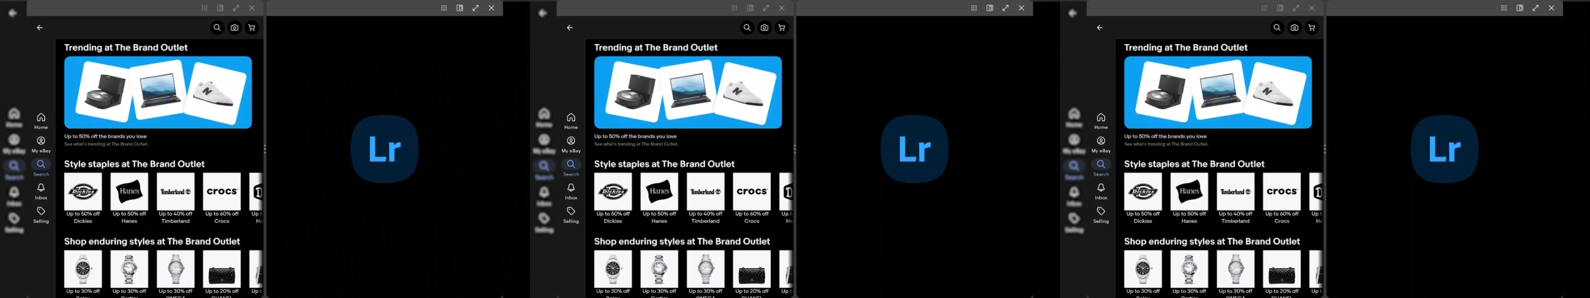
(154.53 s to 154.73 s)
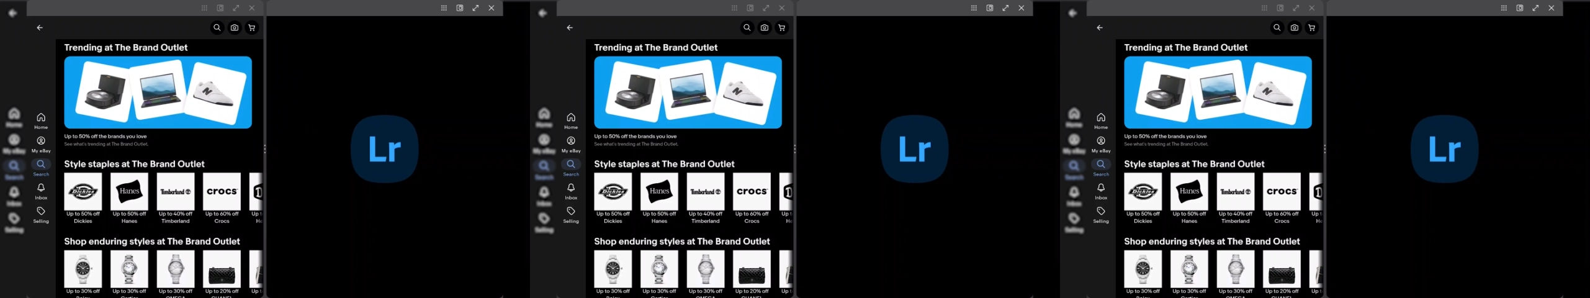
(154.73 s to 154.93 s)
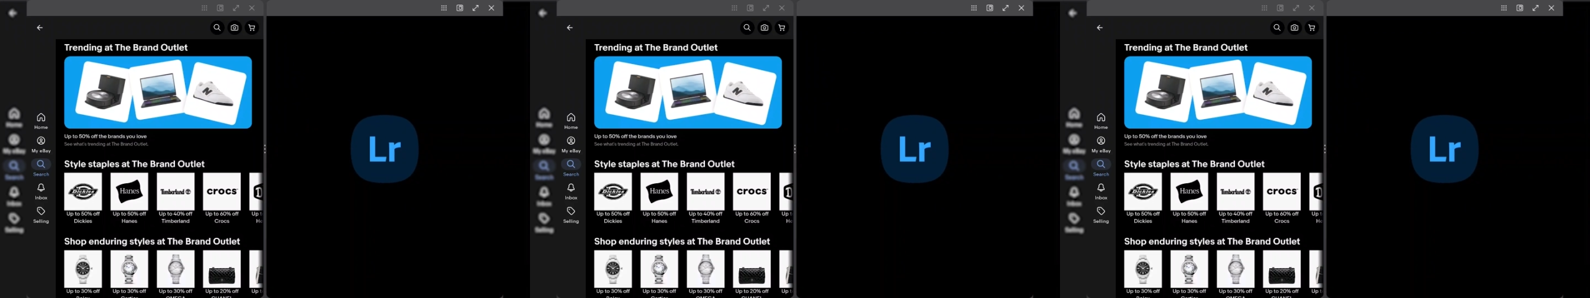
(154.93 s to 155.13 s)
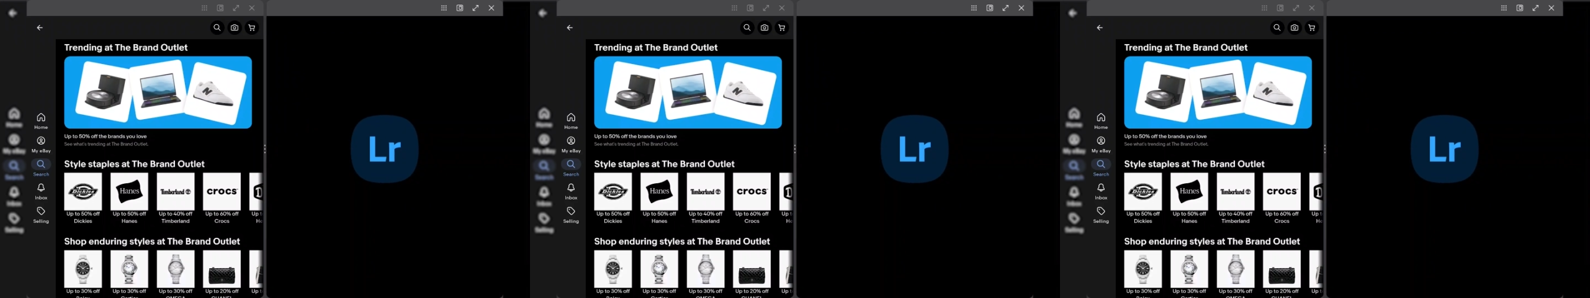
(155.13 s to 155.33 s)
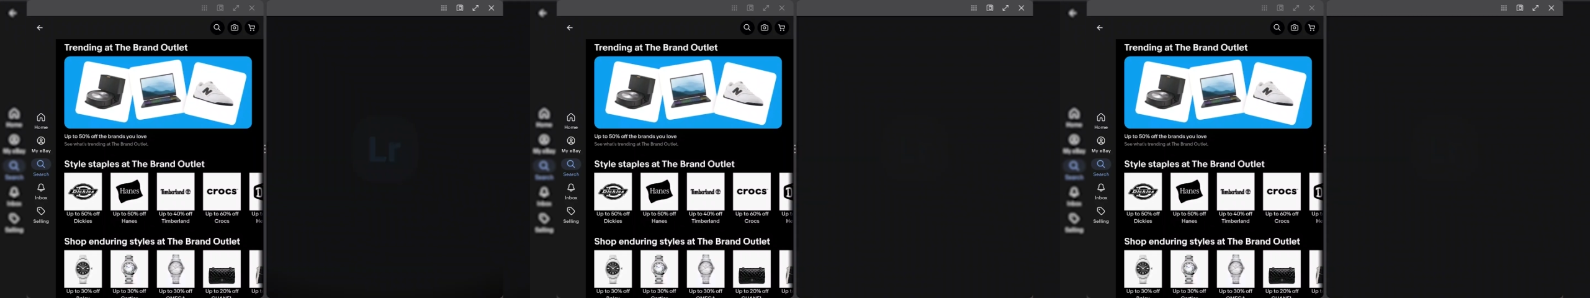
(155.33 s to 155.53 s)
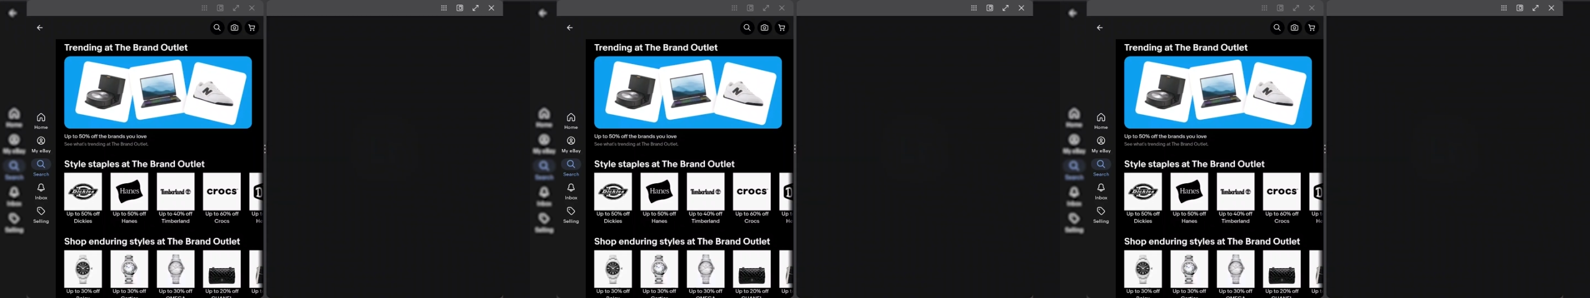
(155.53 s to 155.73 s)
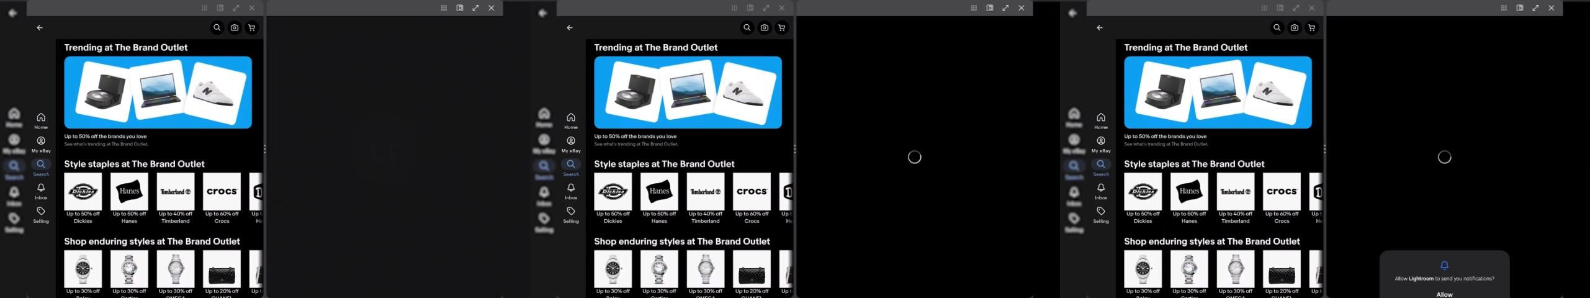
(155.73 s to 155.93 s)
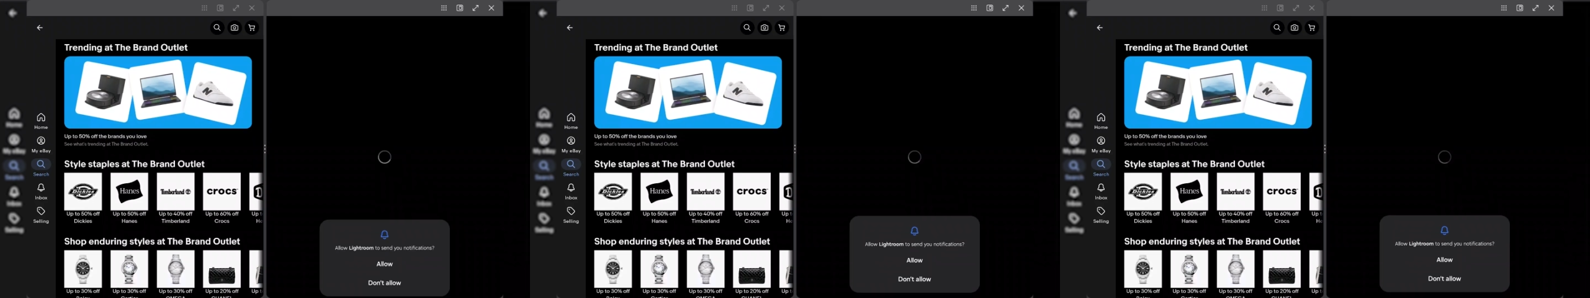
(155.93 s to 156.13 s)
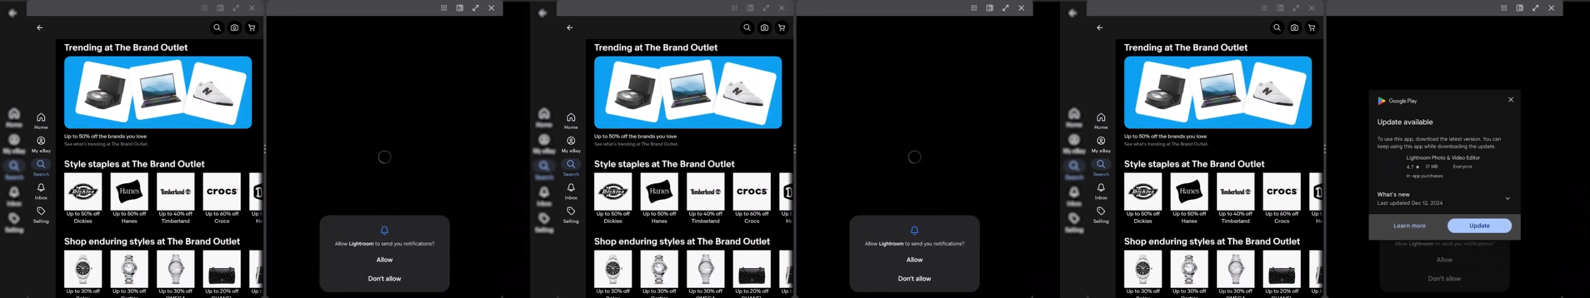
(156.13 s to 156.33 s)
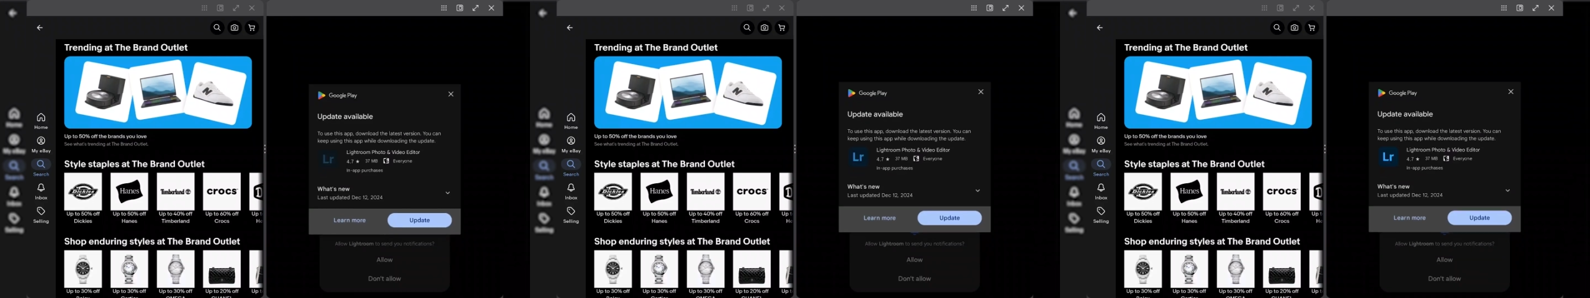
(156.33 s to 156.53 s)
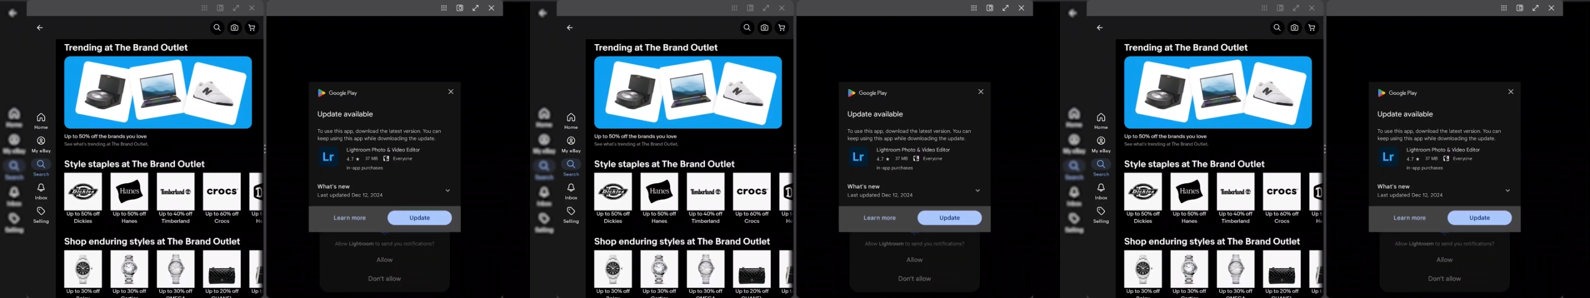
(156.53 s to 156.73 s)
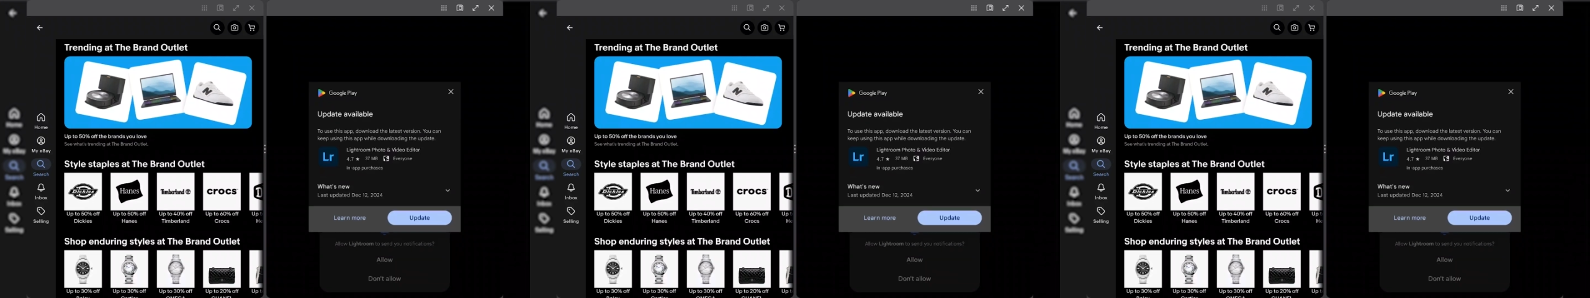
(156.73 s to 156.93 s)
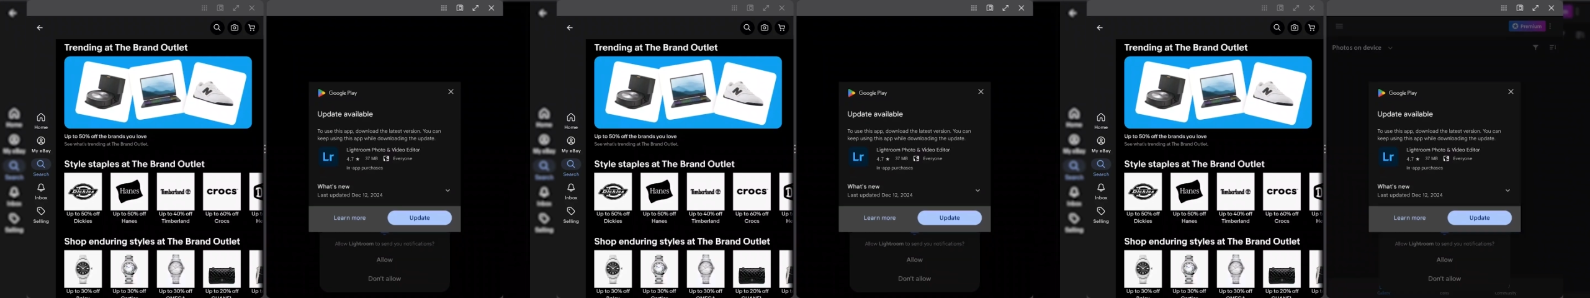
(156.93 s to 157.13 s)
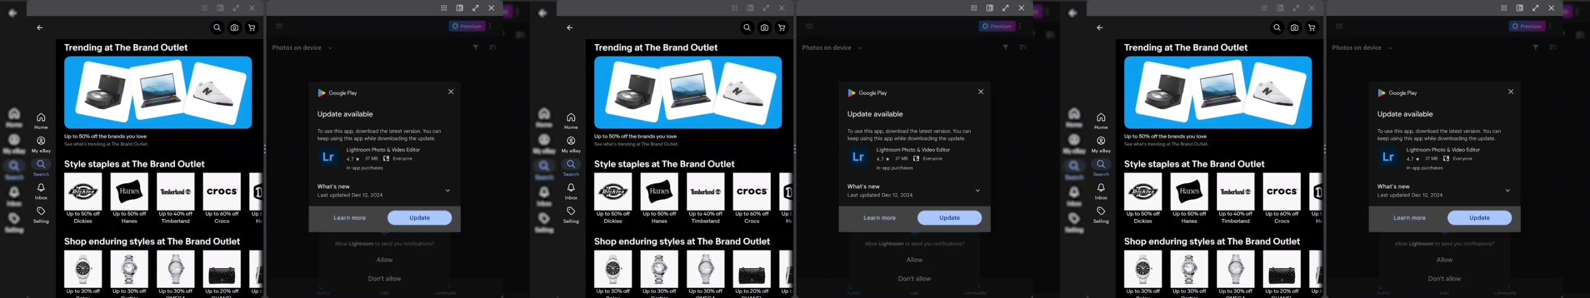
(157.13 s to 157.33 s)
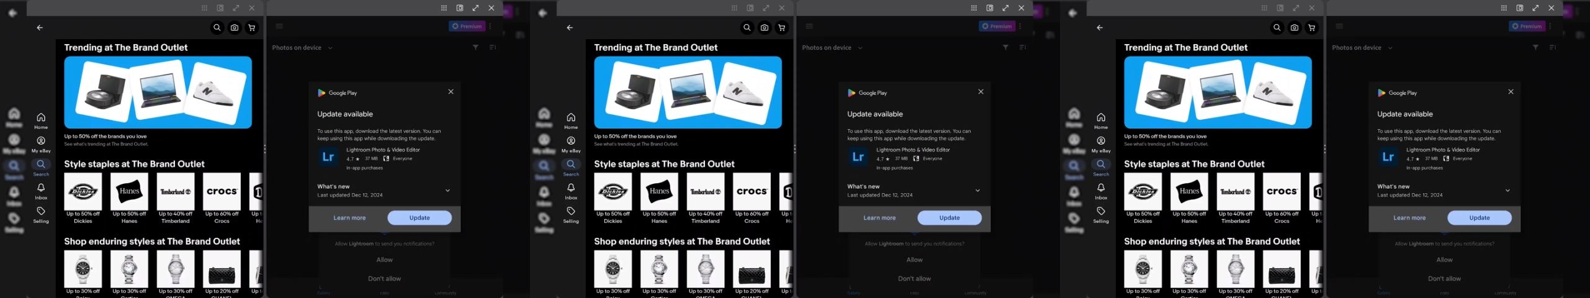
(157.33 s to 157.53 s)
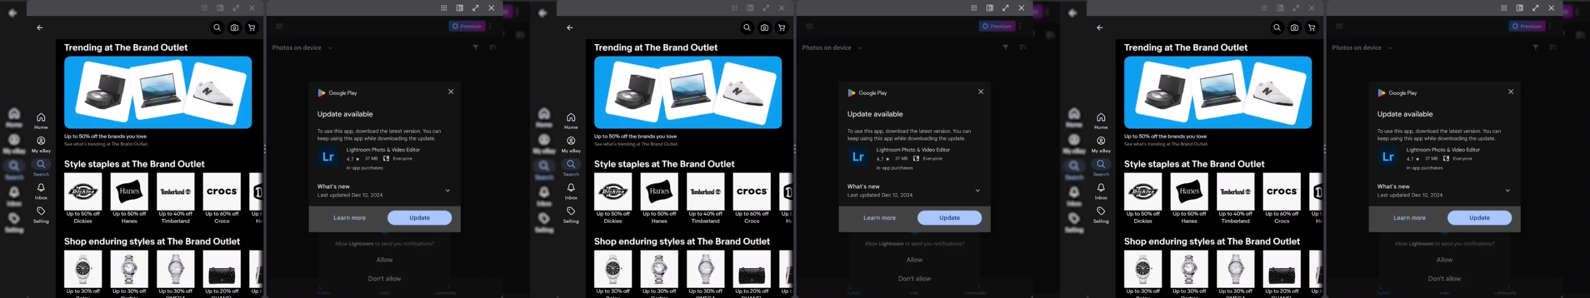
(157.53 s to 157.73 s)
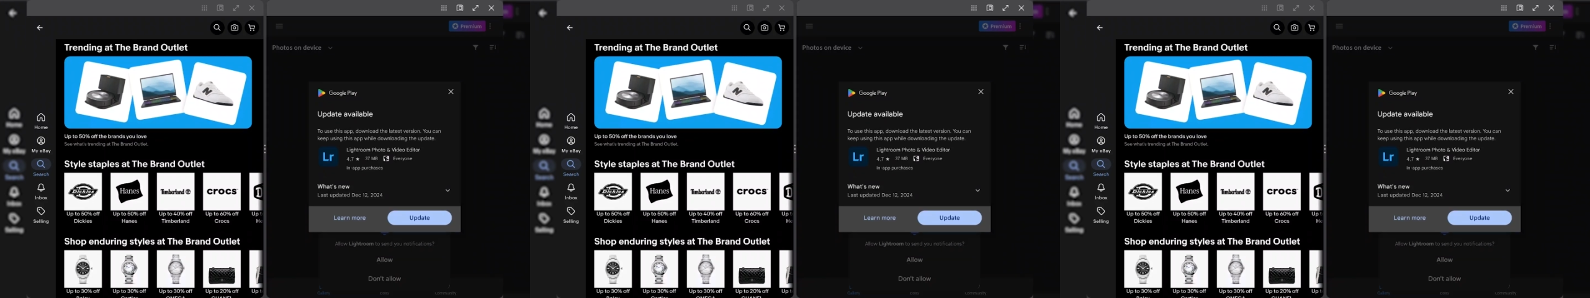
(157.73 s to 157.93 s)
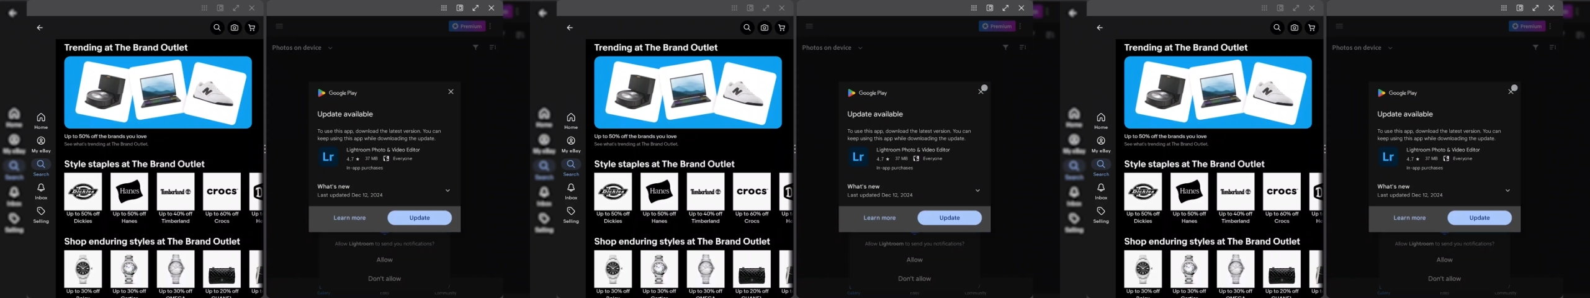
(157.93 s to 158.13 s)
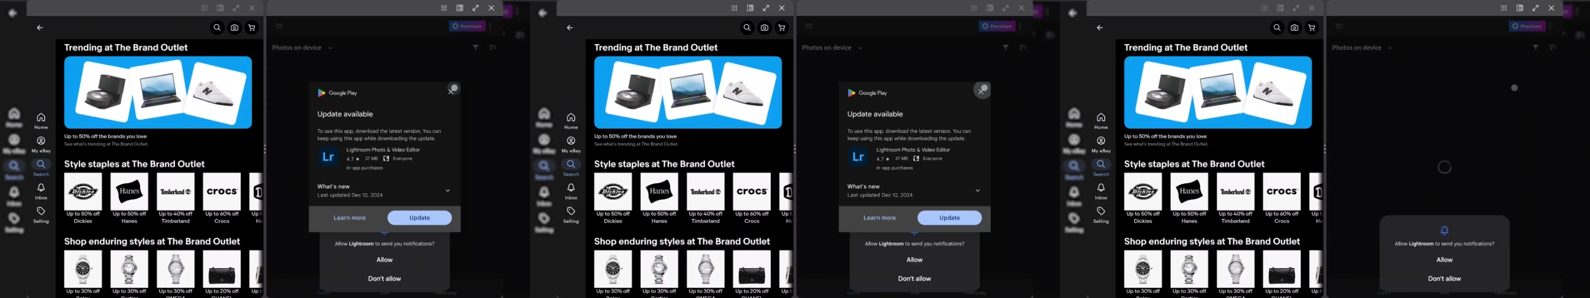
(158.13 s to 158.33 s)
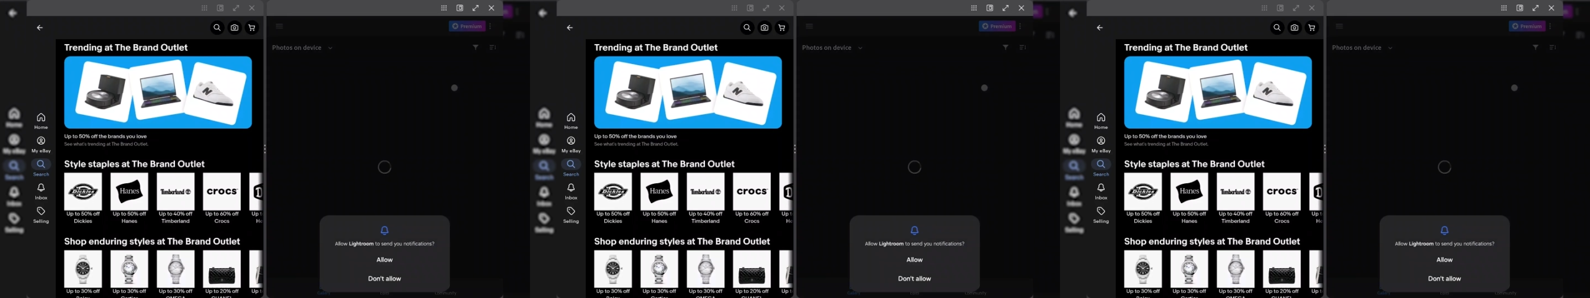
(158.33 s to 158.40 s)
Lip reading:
Nobody's mouth can be seen.